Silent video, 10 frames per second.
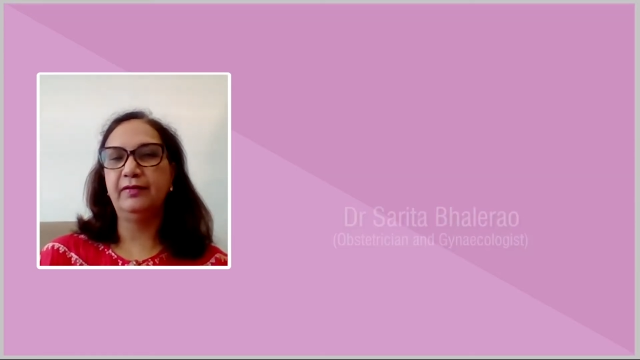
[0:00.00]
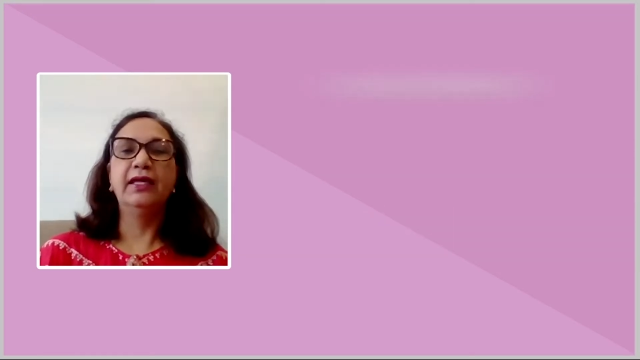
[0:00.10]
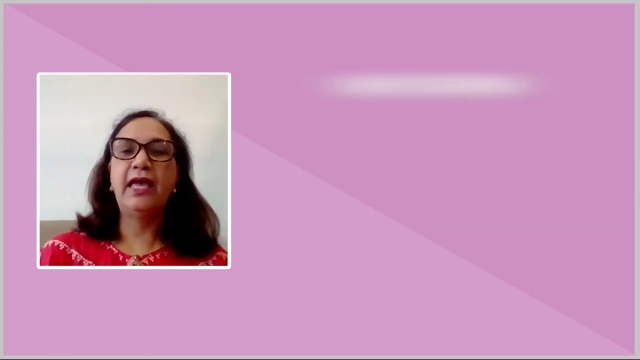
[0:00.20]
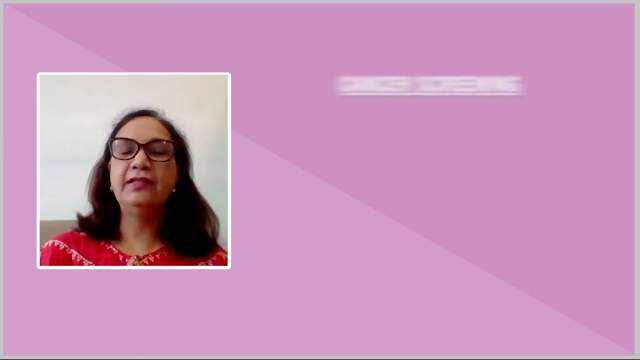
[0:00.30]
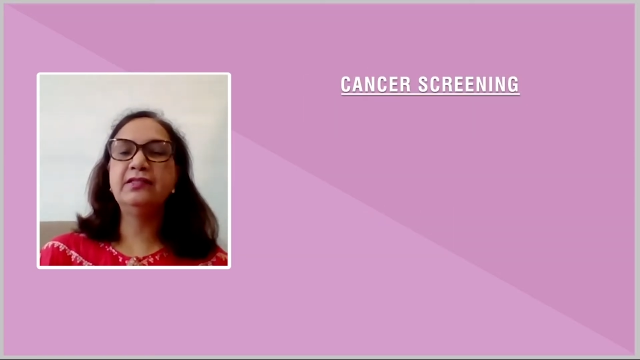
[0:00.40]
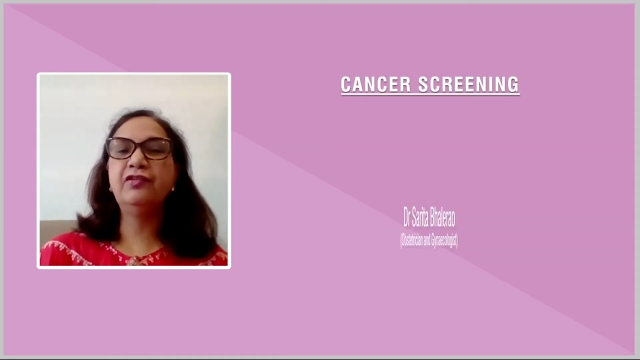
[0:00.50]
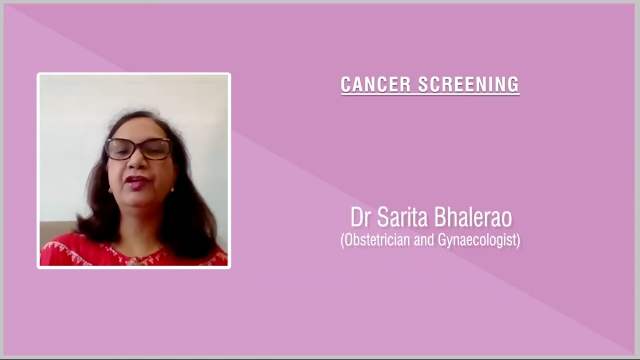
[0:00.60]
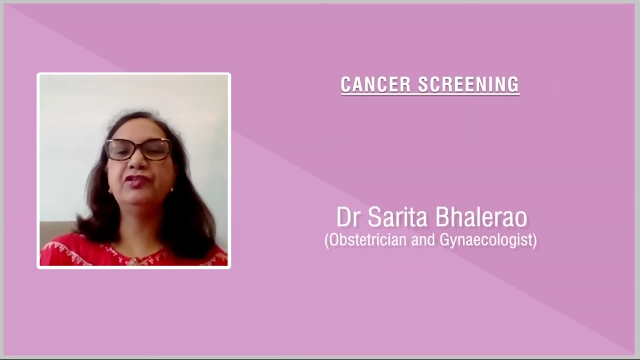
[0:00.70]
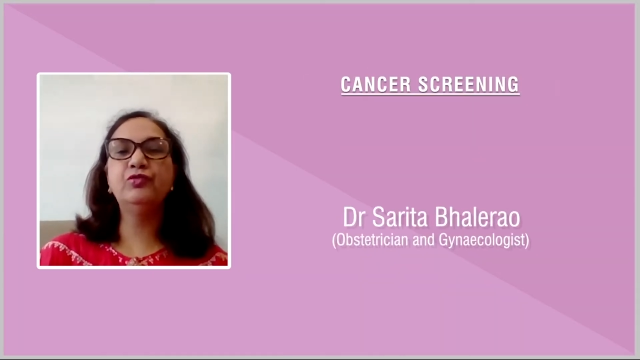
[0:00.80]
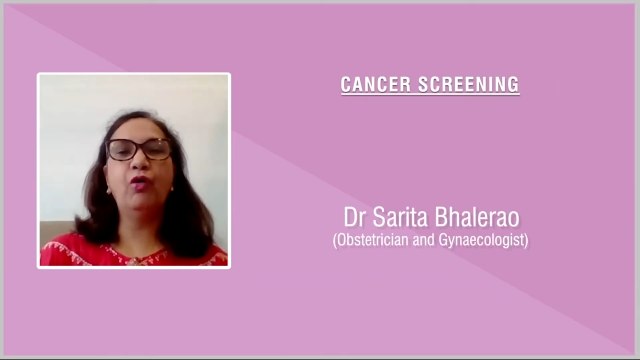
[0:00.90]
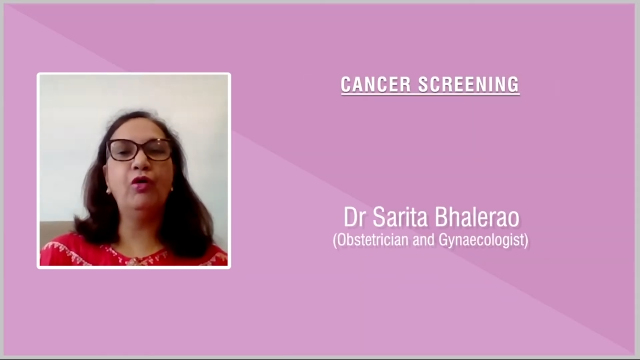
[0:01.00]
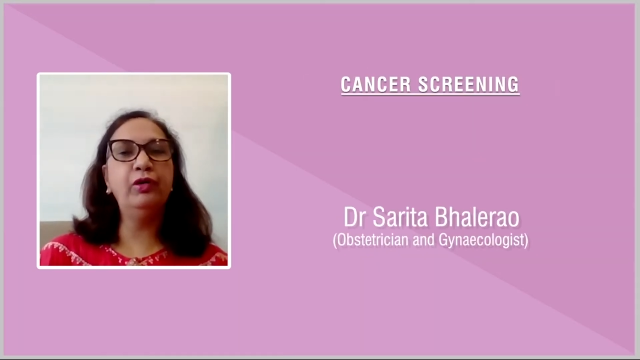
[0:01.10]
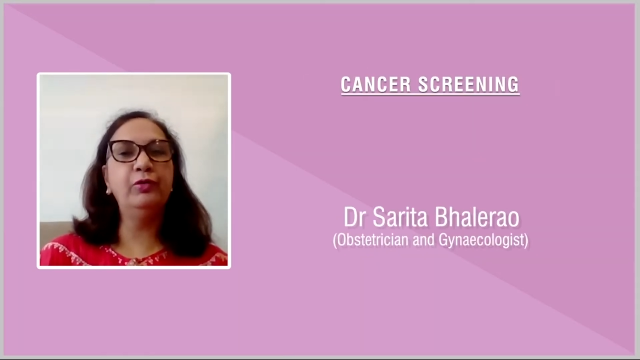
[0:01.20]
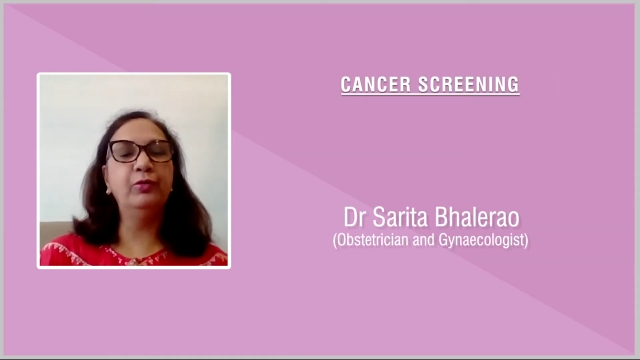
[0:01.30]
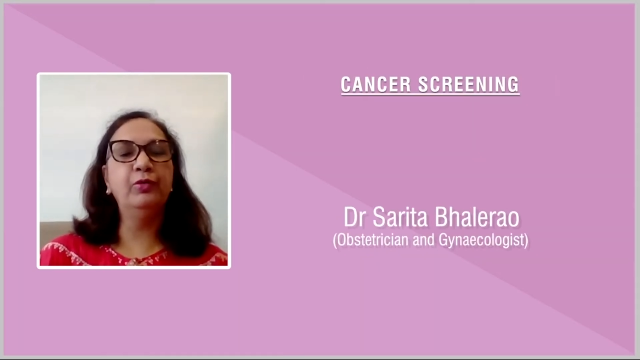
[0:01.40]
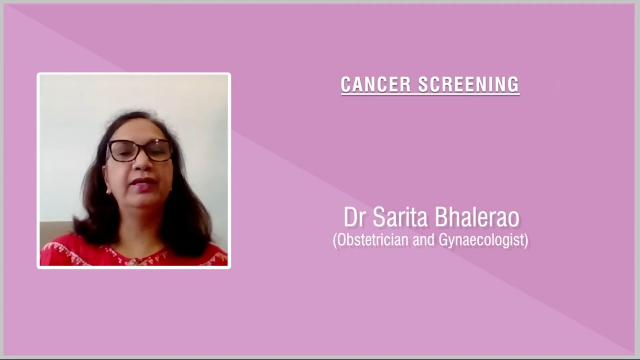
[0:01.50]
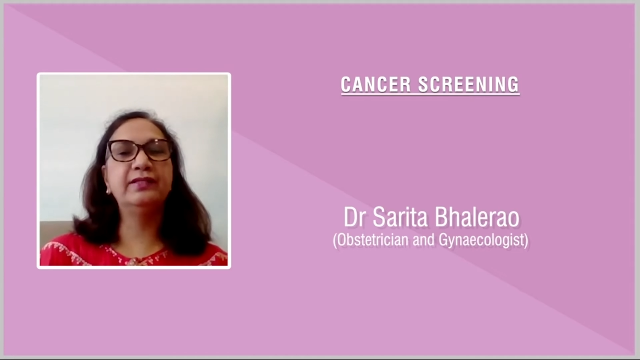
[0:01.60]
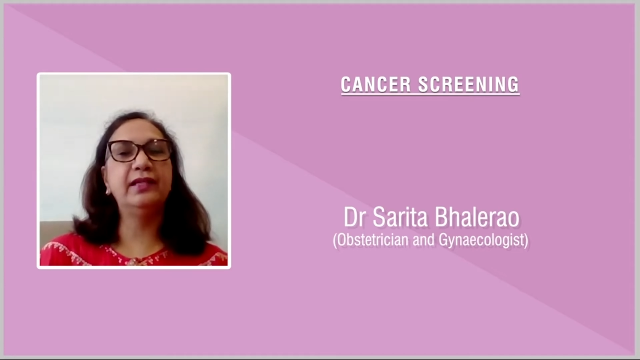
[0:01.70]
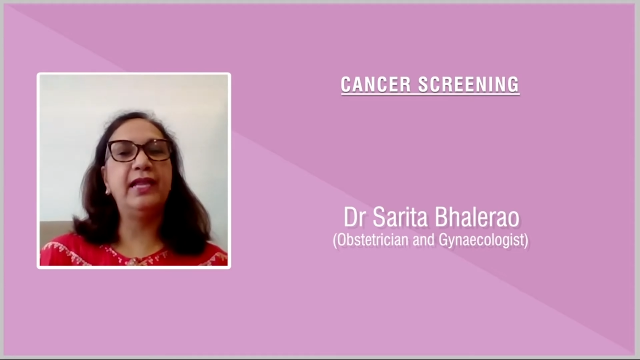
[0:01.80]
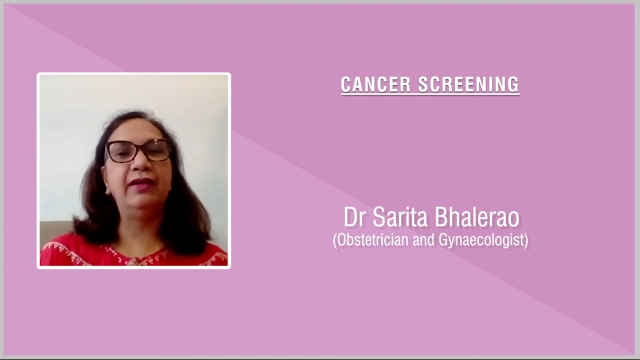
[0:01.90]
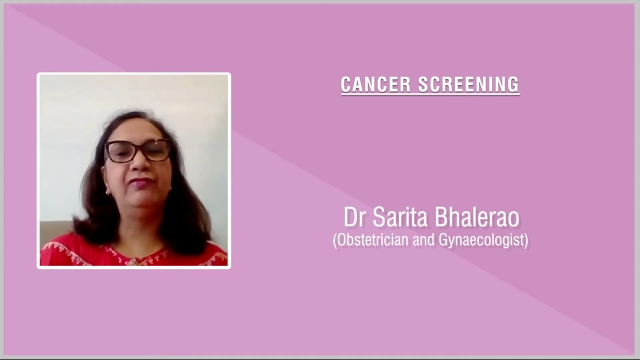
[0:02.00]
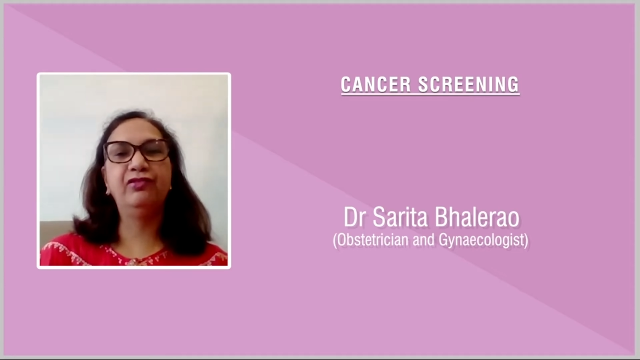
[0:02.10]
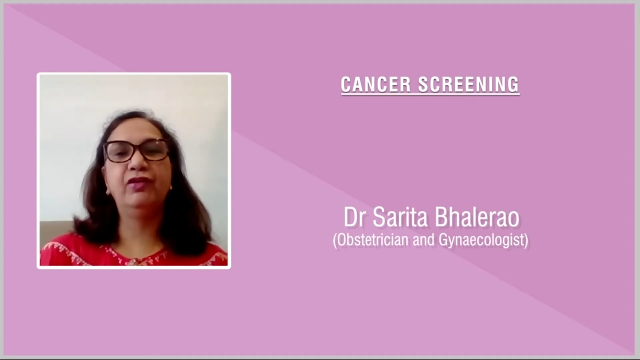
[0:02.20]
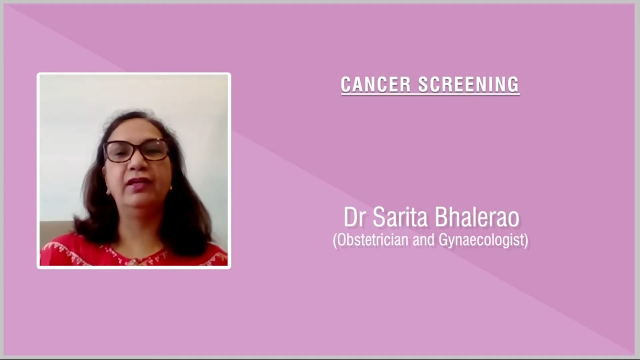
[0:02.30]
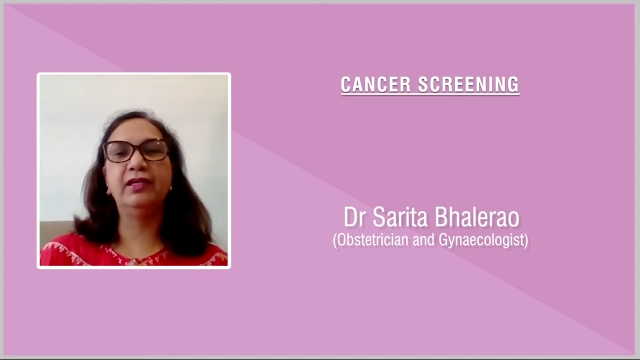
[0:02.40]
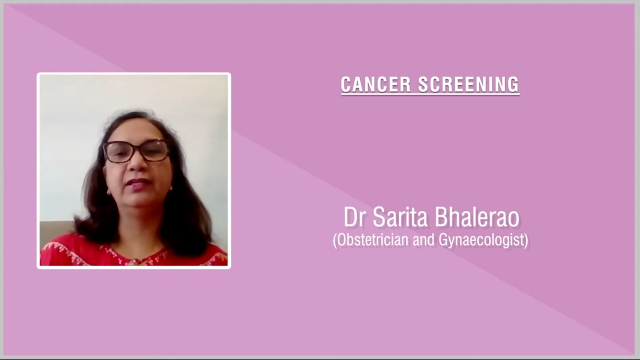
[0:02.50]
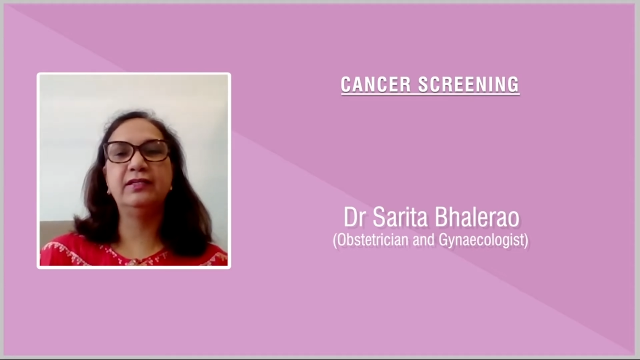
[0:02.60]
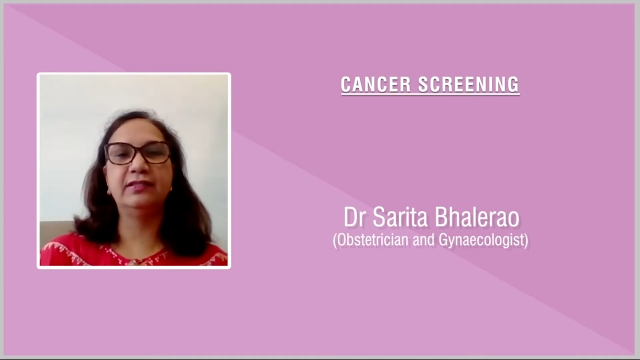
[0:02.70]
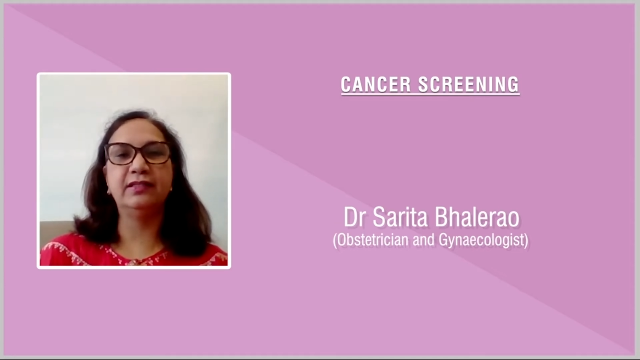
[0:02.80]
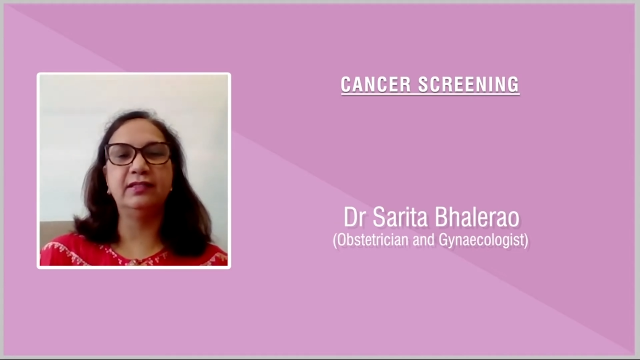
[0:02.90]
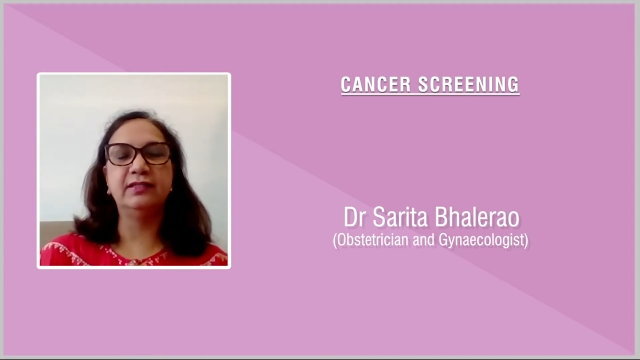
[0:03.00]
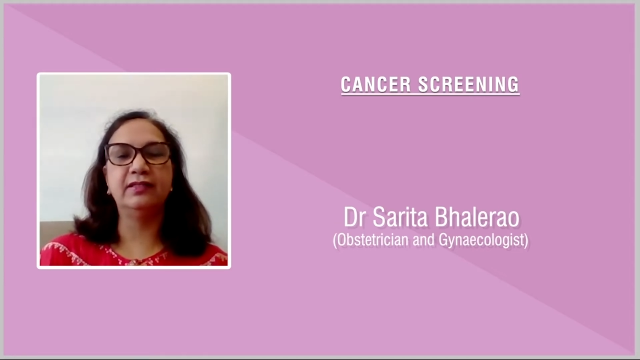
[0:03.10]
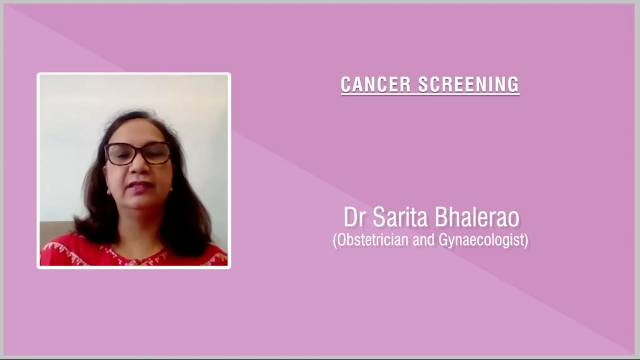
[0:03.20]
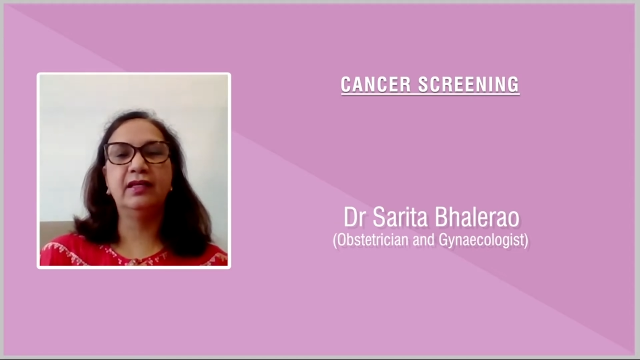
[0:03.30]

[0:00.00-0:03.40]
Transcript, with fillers: Cancer, as you all know, is a life-threatening disease.